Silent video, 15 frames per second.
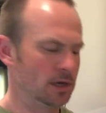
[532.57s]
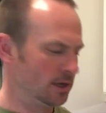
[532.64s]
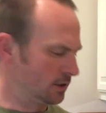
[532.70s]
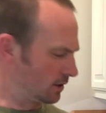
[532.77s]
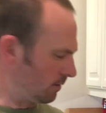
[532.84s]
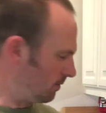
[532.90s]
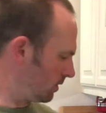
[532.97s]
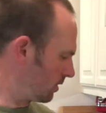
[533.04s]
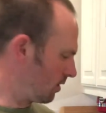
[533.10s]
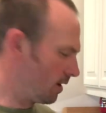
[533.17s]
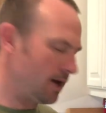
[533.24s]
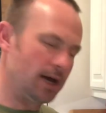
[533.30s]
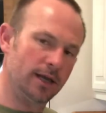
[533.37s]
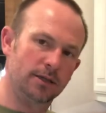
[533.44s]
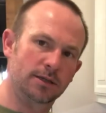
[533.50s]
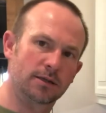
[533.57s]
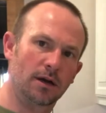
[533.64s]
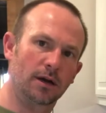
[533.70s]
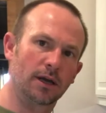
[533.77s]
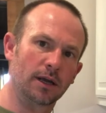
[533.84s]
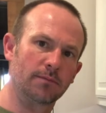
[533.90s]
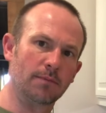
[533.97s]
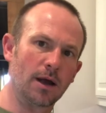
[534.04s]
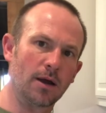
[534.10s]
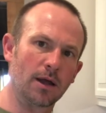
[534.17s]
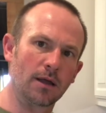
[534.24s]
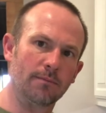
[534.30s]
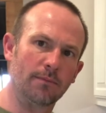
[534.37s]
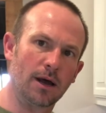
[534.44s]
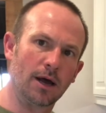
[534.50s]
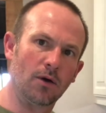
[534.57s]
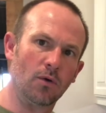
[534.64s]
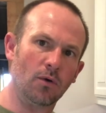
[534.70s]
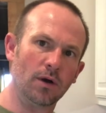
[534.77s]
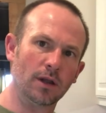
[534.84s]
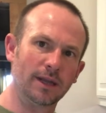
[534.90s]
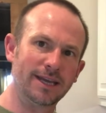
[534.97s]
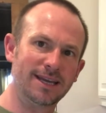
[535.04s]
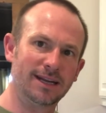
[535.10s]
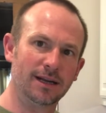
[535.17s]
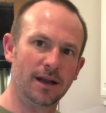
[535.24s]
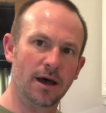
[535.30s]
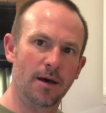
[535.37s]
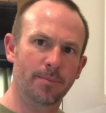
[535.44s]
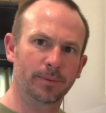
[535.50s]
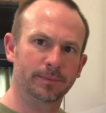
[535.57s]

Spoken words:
So I'm gonna go ahead and start getting my oil heated up.